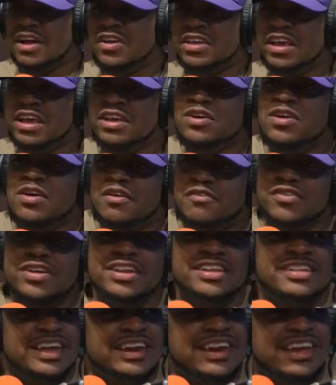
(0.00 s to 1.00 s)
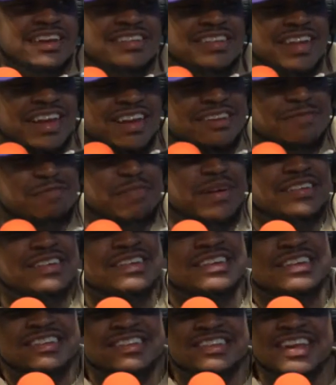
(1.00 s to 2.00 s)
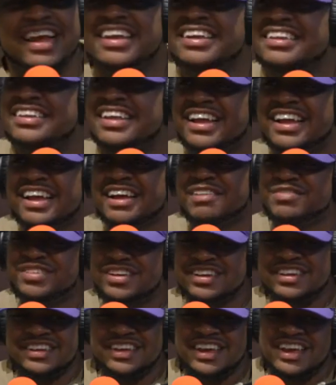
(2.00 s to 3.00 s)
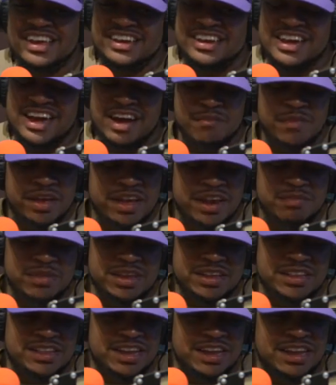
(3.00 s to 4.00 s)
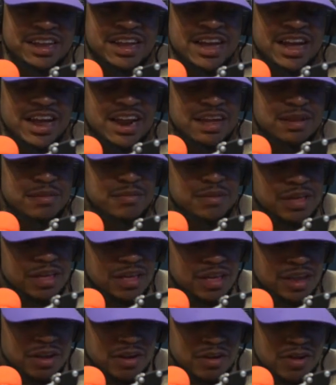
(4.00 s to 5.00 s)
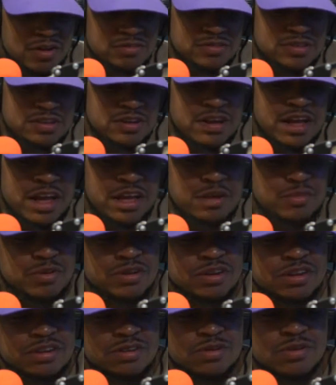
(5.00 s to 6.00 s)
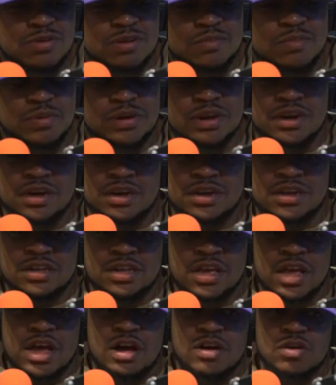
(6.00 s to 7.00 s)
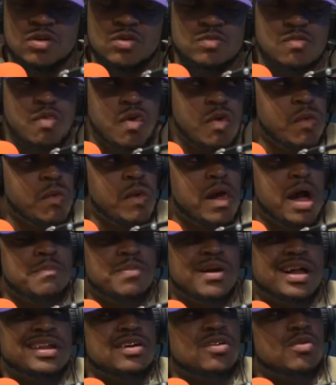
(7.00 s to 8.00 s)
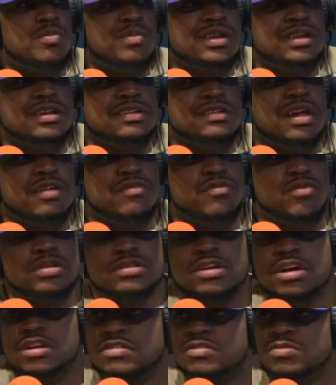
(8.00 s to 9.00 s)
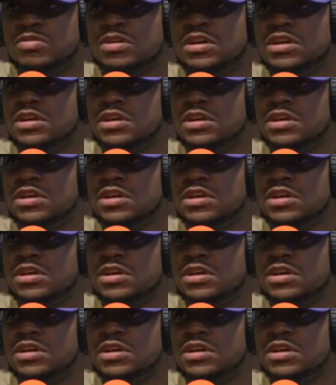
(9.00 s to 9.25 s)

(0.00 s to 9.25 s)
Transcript: yeah, you're gonna feel it the next day, especially the second day after. Yeah. Nah, man. Thank God I'm still able to do it. But I probably hope at least like 4 times a week.